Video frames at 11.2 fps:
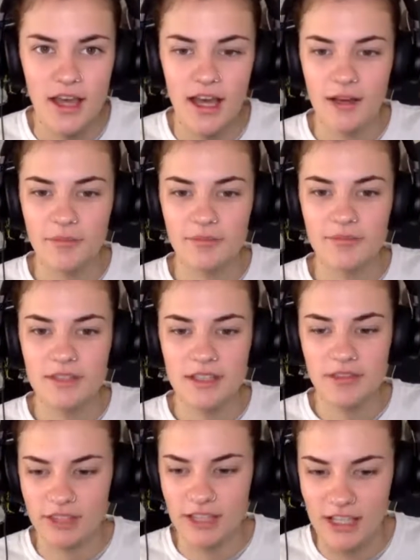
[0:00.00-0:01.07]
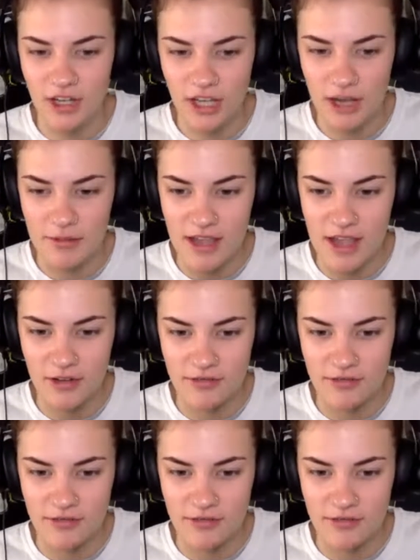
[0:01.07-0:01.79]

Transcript: Definitely, coming out of